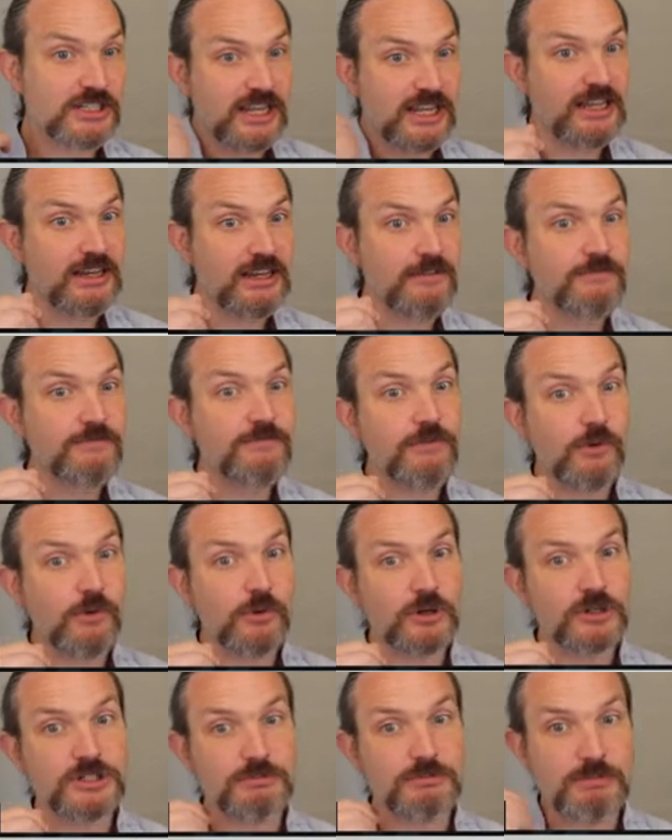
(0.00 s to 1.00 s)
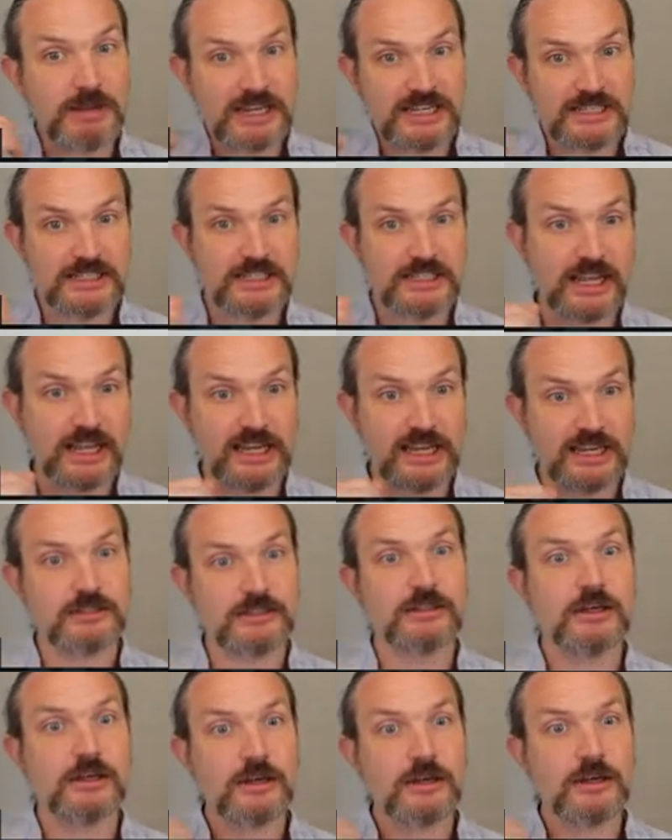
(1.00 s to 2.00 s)
say enforce baseline
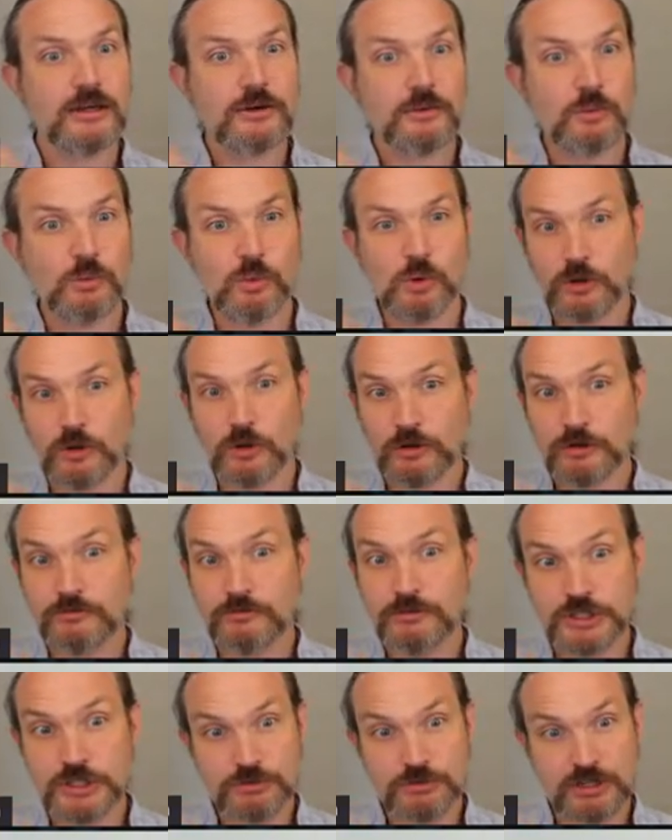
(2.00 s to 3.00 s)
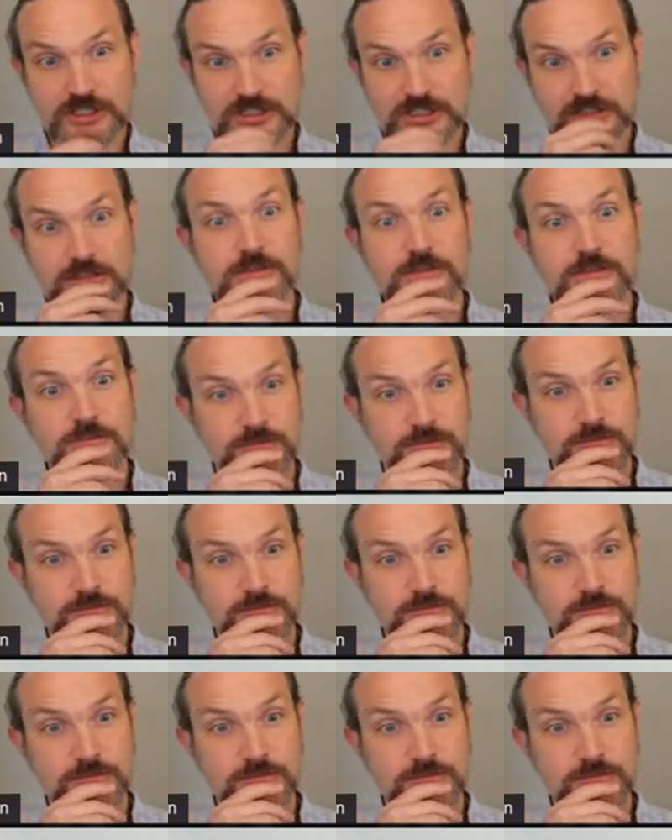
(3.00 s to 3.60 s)
warn restricted.